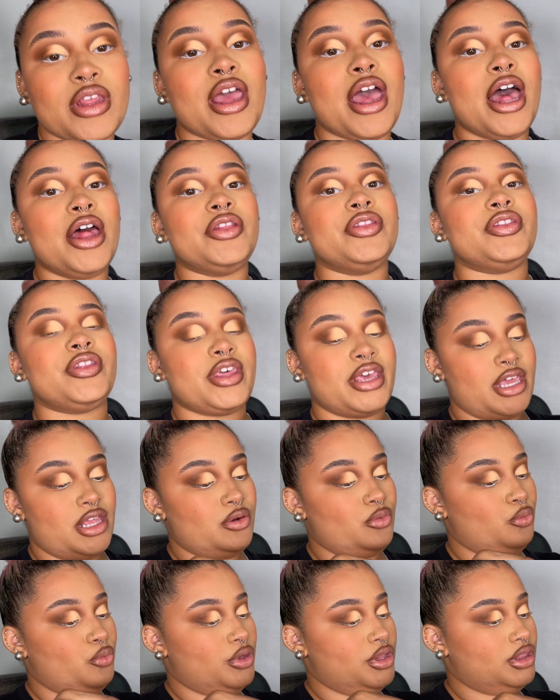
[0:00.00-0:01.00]
And
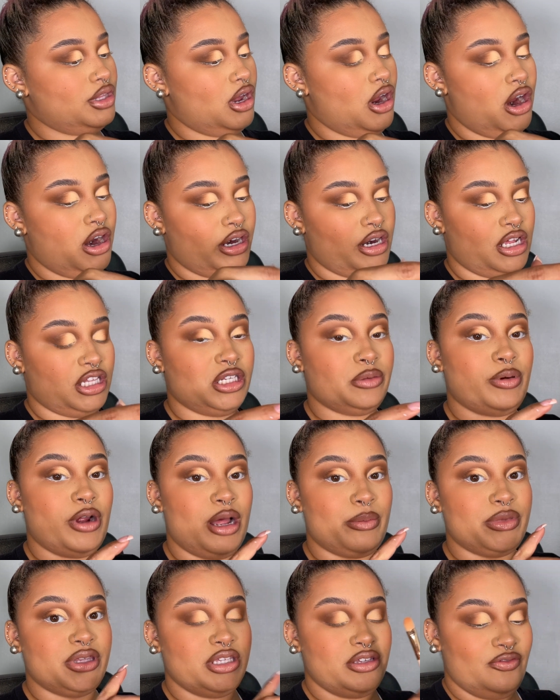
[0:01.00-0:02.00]
then with our
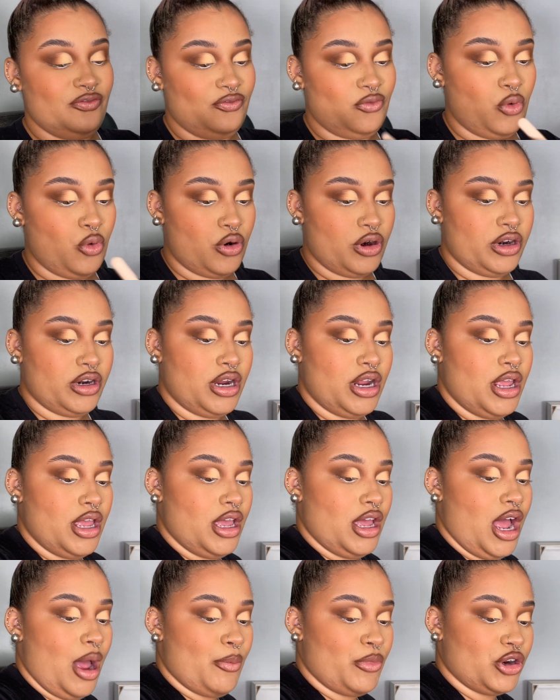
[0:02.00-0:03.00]
ColourPop E4,
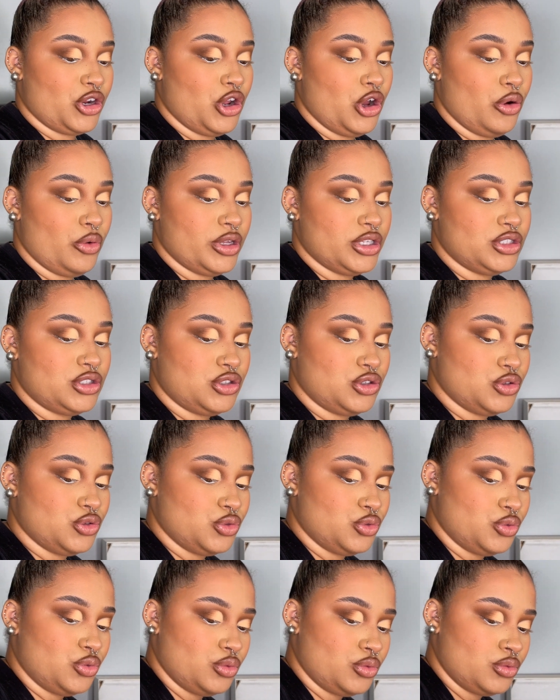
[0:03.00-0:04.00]
I'm gonna go
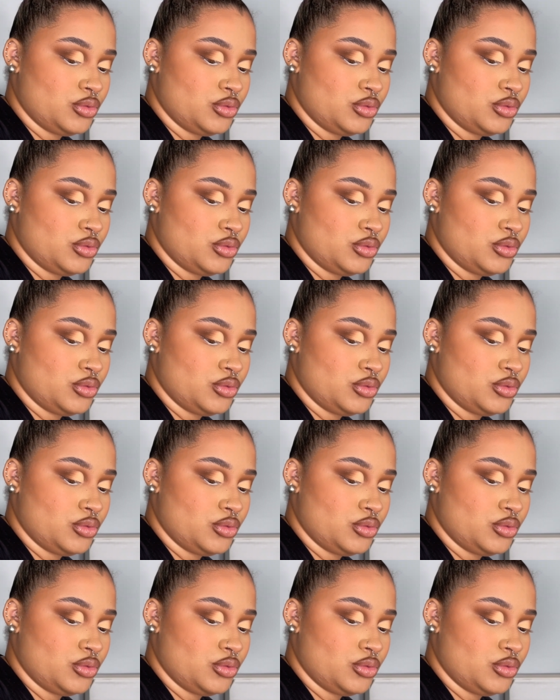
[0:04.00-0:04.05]
into